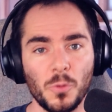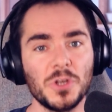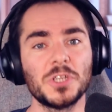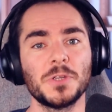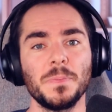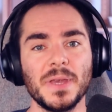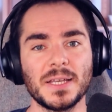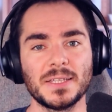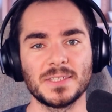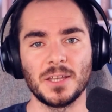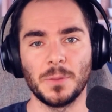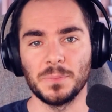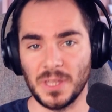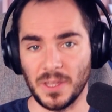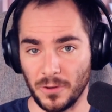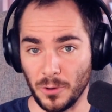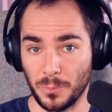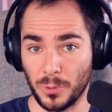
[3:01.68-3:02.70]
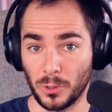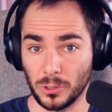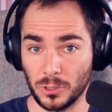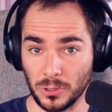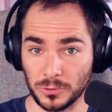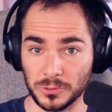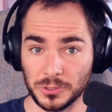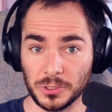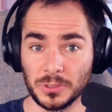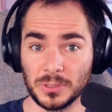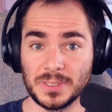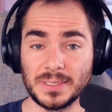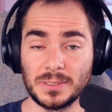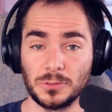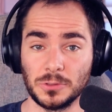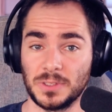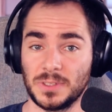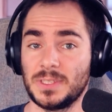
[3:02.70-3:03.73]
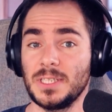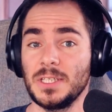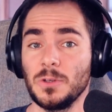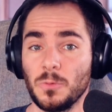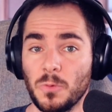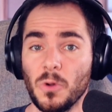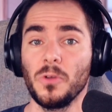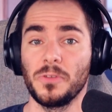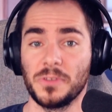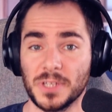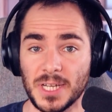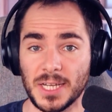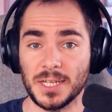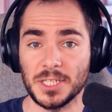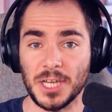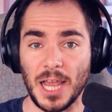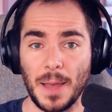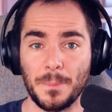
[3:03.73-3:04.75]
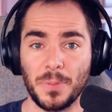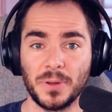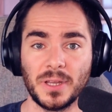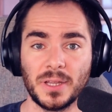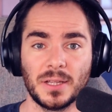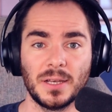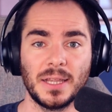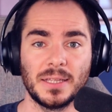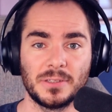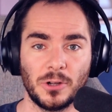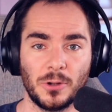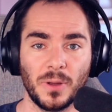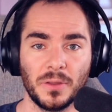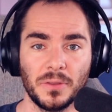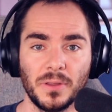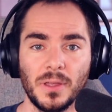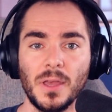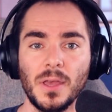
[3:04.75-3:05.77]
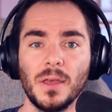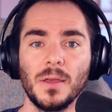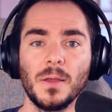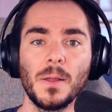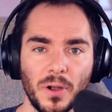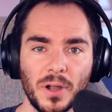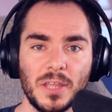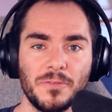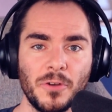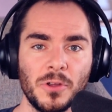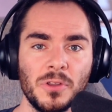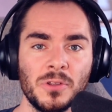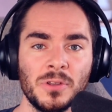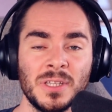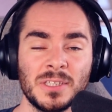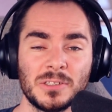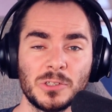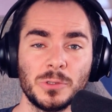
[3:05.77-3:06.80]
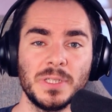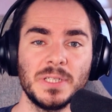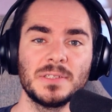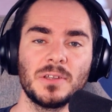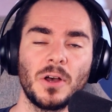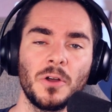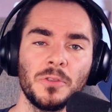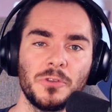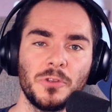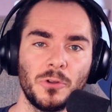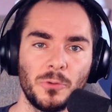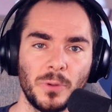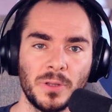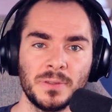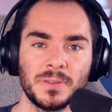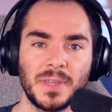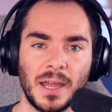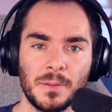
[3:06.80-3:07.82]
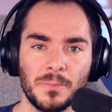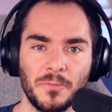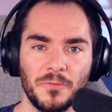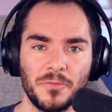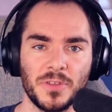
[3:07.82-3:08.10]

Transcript: which makes some developer concerned to see worse change happening later on, or even an increase on the runtime